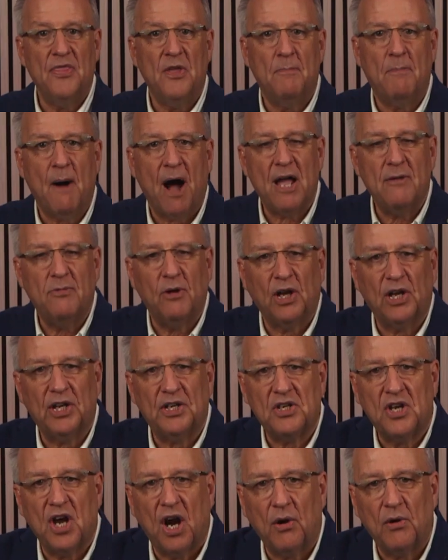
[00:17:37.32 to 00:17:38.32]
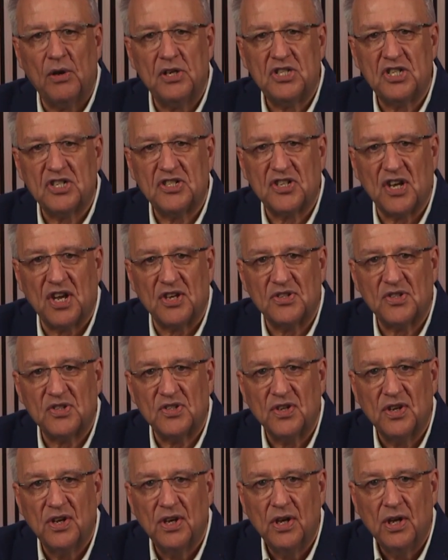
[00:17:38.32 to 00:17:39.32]
the Bible encourages
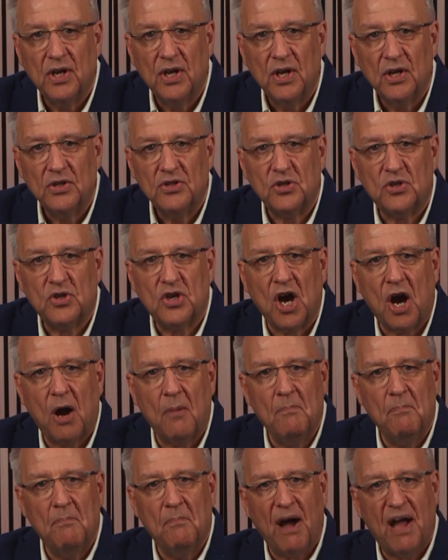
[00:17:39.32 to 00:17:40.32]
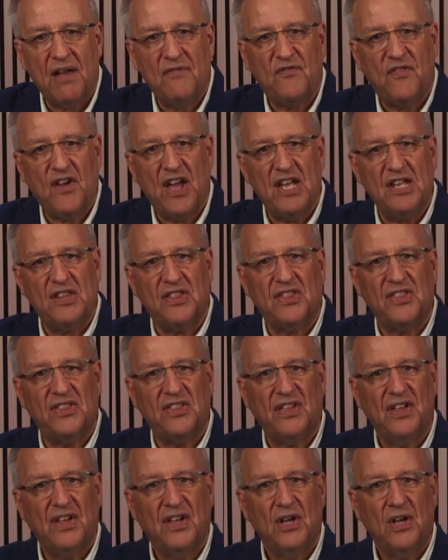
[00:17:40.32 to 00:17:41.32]
us to come by faith
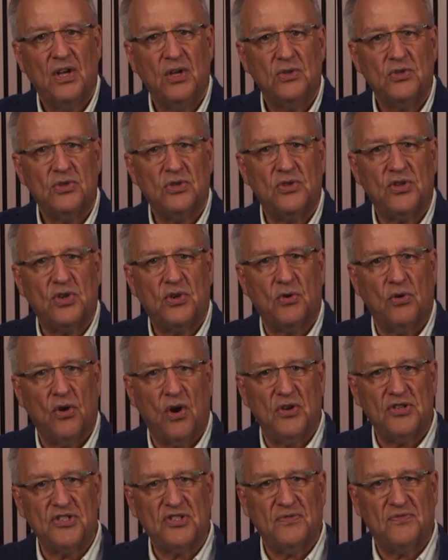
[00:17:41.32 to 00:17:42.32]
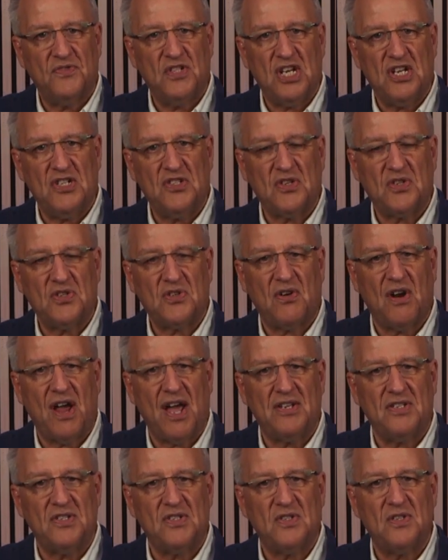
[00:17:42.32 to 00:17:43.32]
to the cross of Jesus
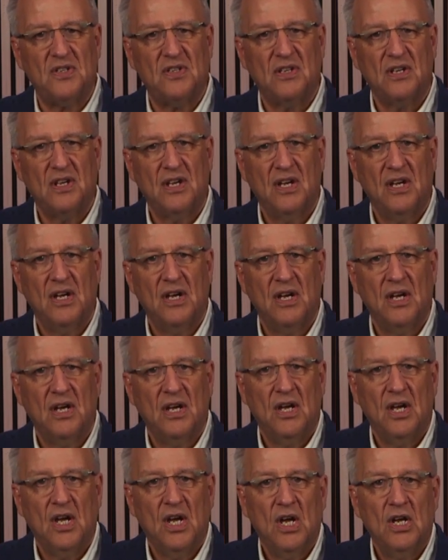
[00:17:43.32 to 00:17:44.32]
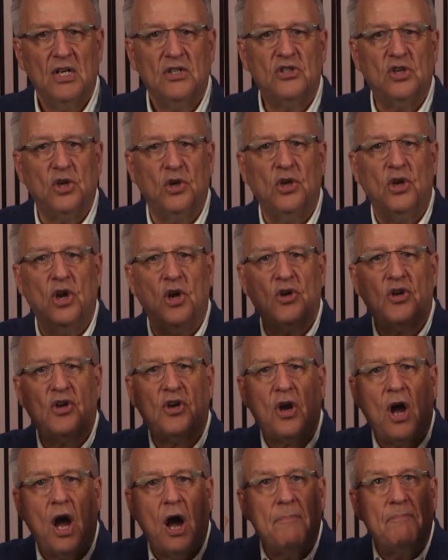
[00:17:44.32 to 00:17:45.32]
Christ, to
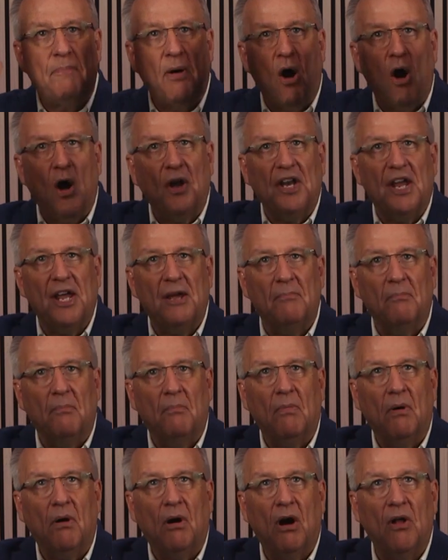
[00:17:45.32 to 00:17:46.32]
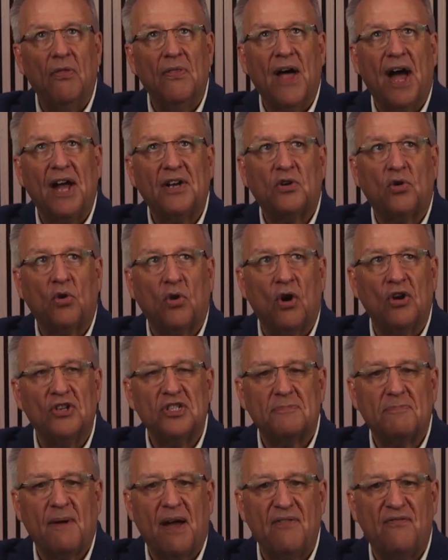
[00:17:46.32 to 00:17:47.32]
look upon him on that cross by